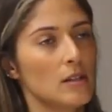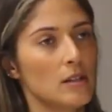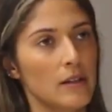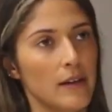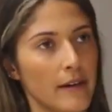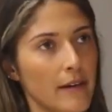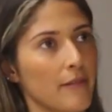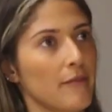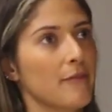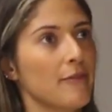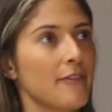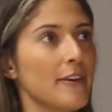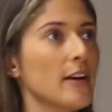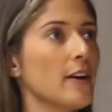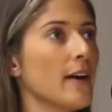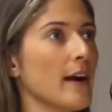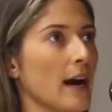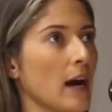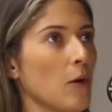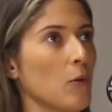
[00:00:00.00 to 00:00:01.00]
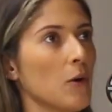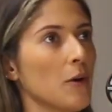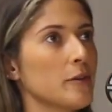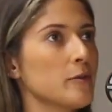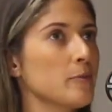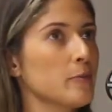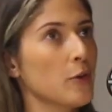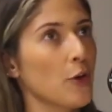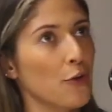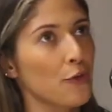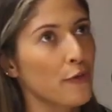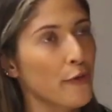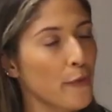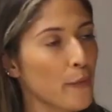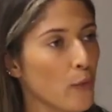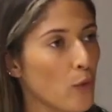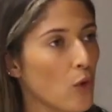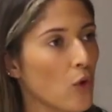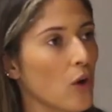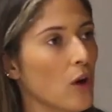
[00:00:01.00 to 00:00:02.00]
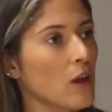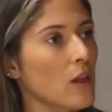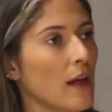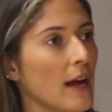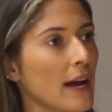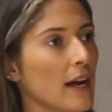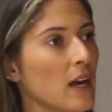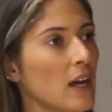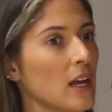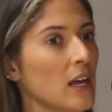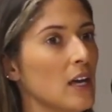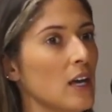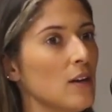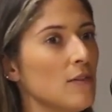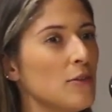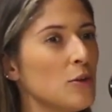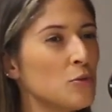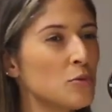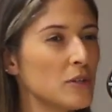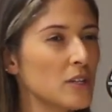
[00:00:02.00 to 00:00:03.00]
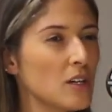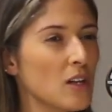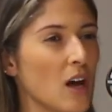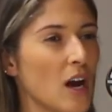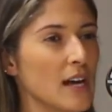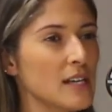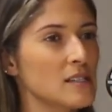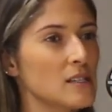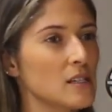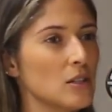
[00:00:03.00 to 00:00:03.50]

yeah, figuring out go for a walk. Like if you realize